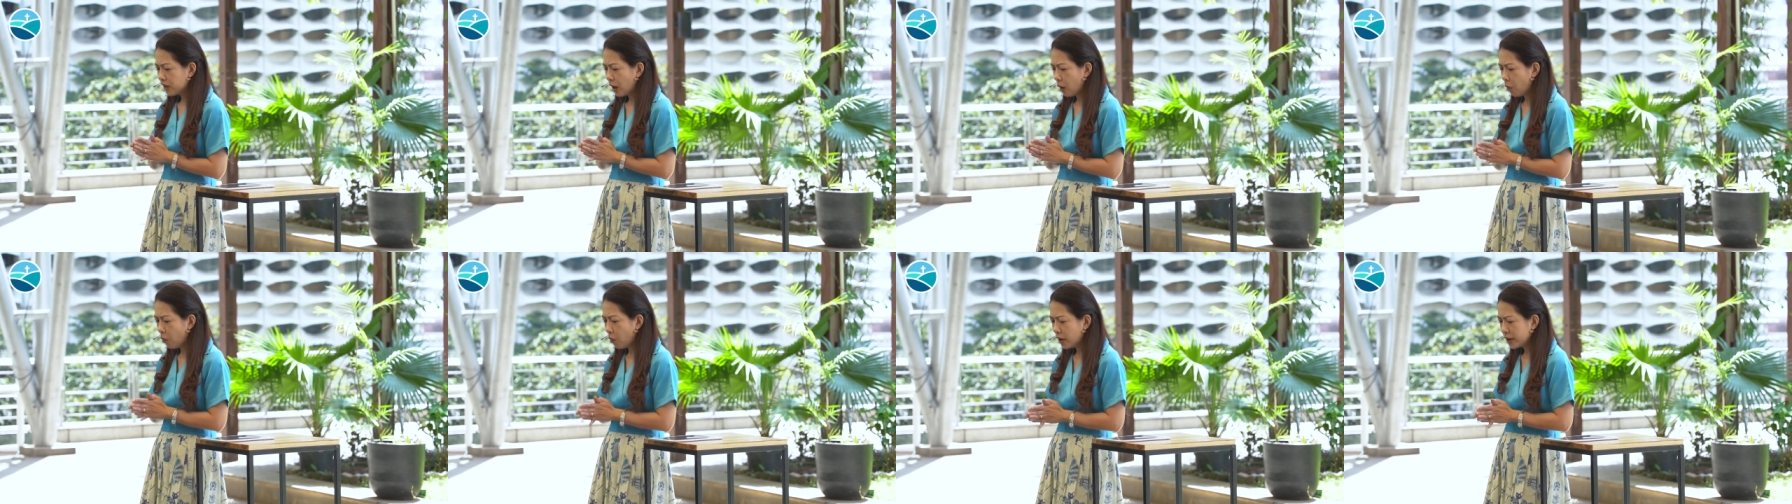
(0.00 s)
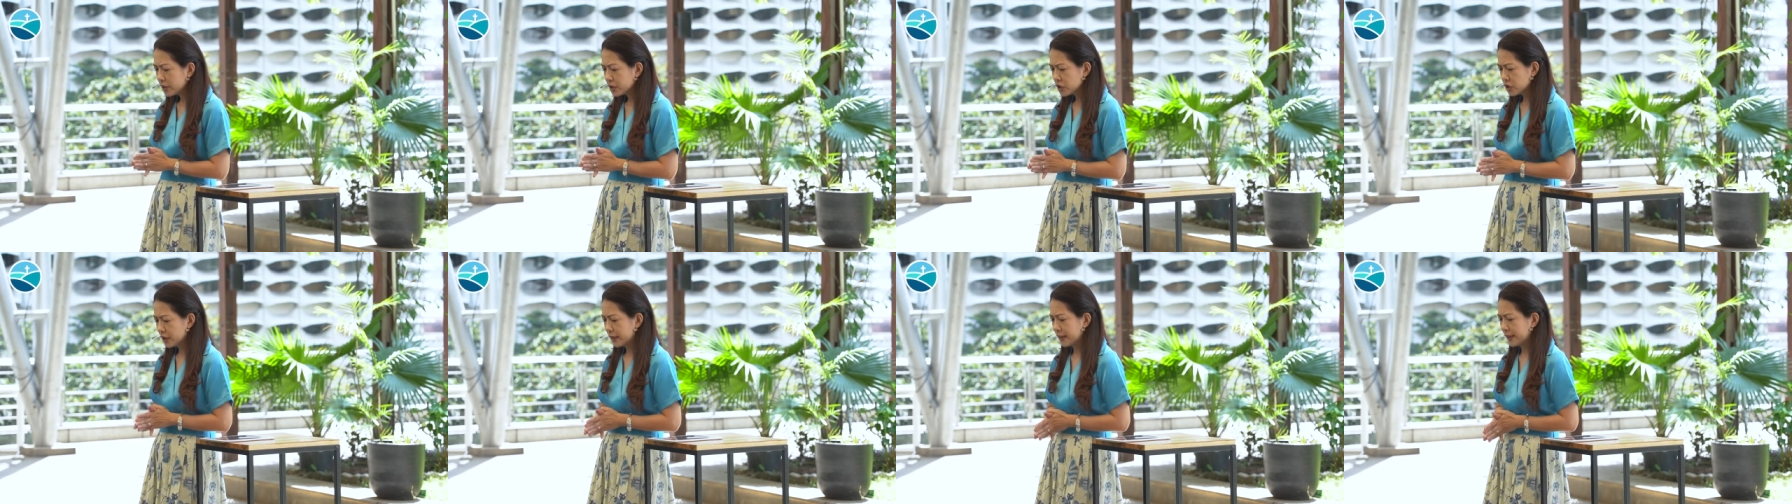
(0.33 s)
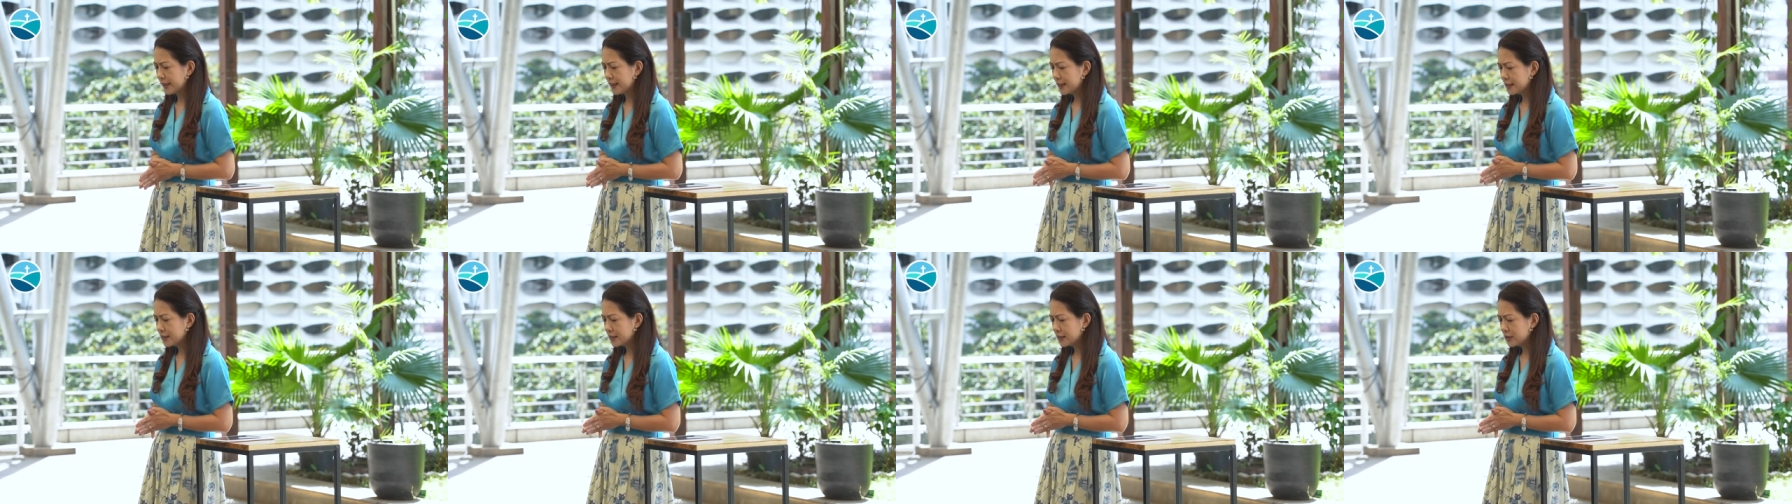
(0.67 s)
watch
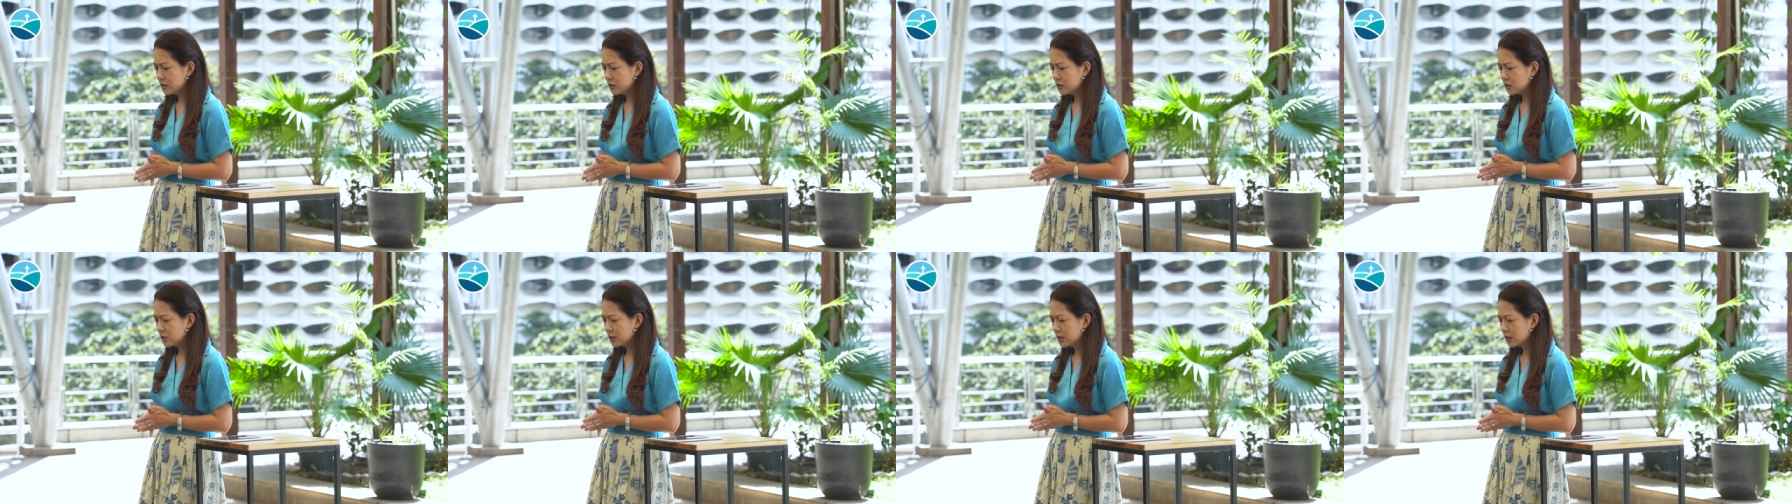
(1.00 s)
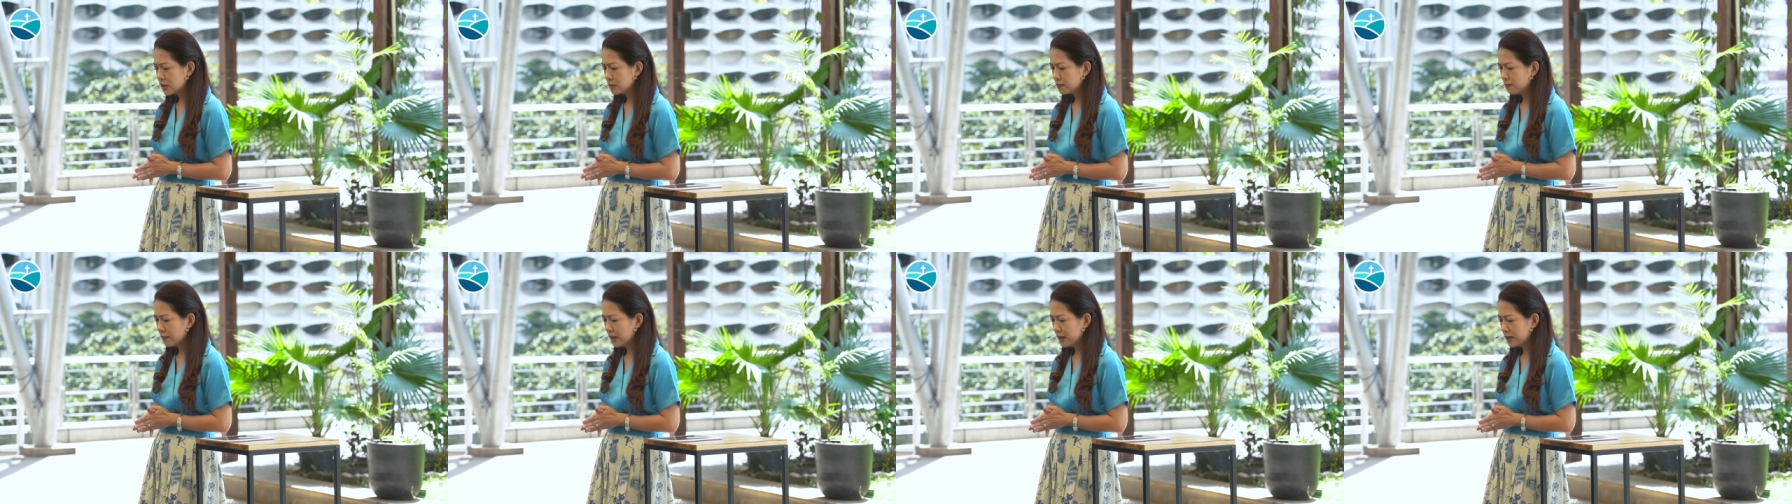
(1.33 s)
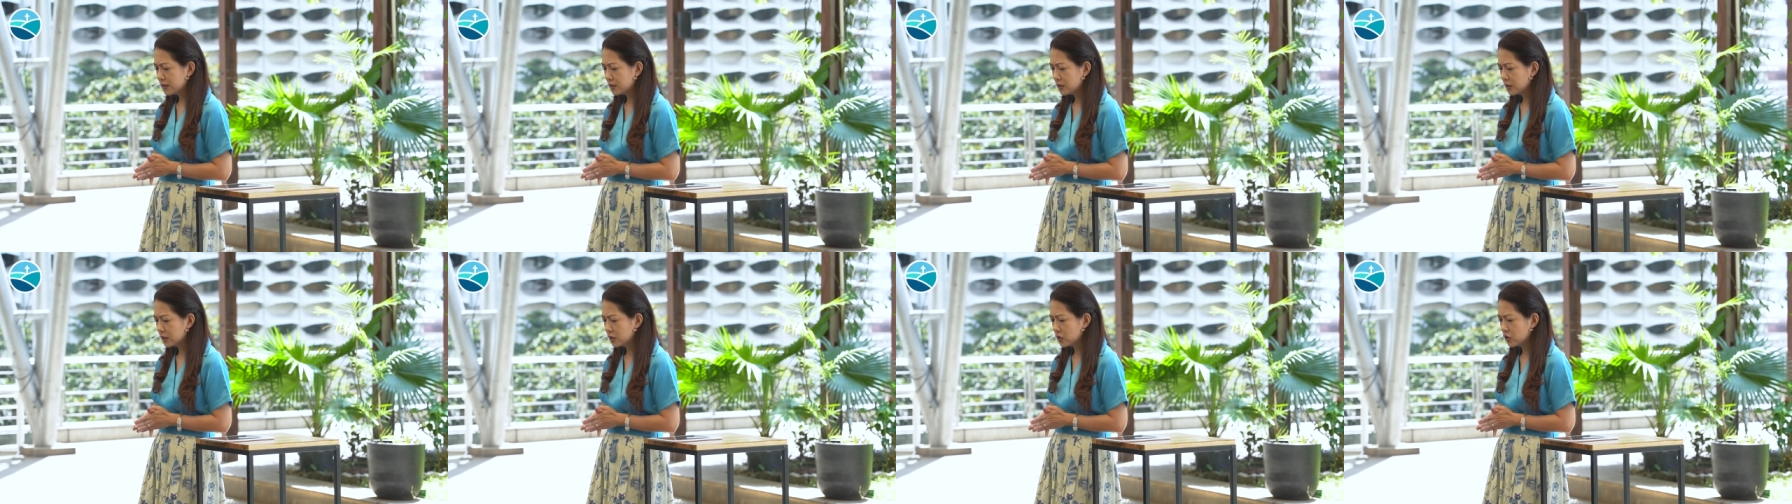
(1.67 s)
and listen to this
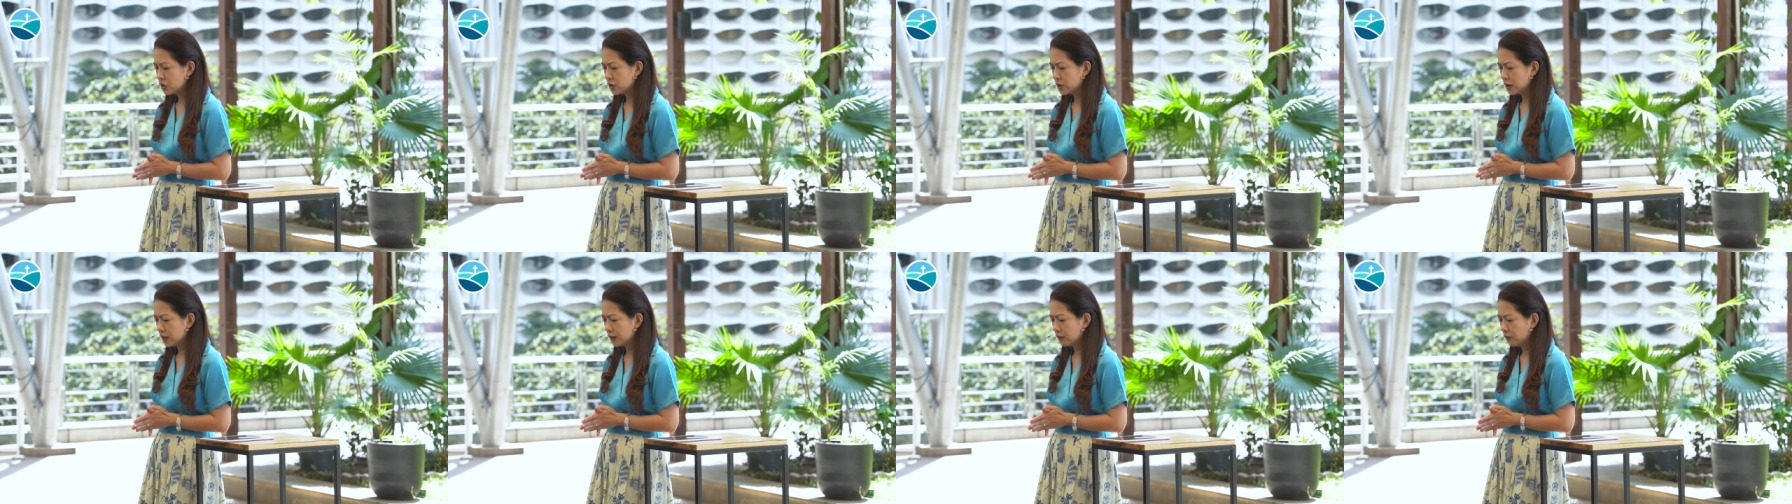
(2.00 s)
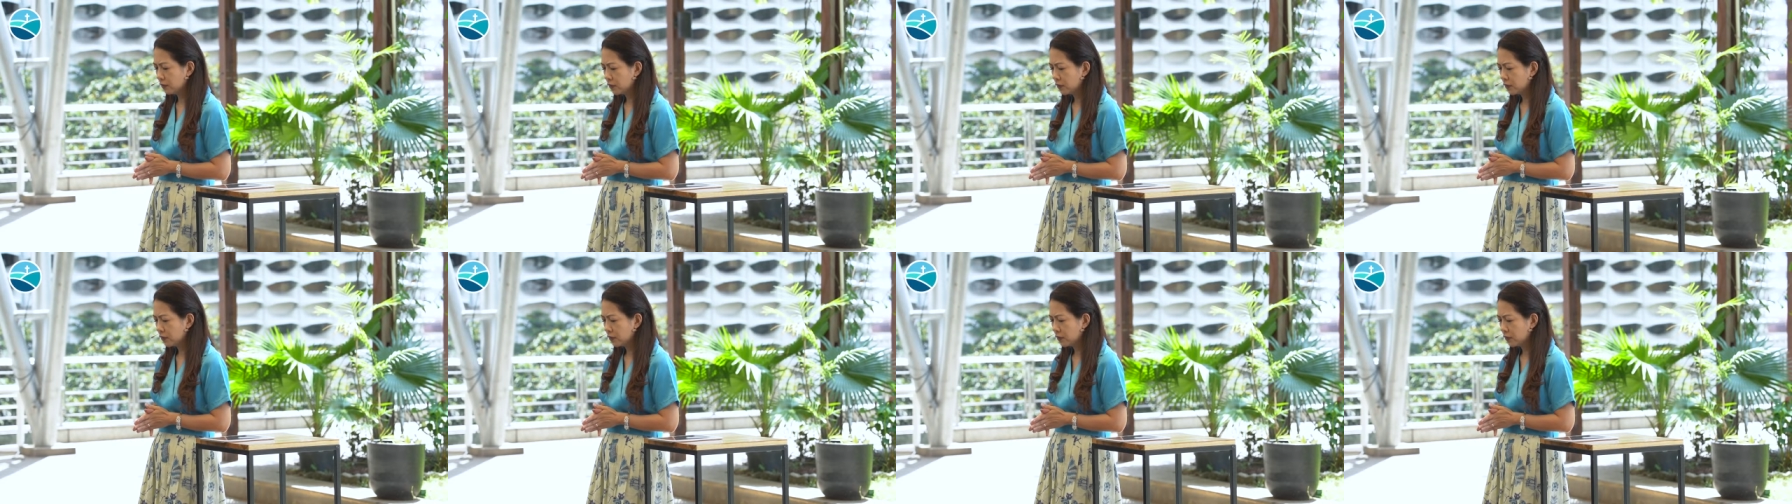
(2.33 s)
message that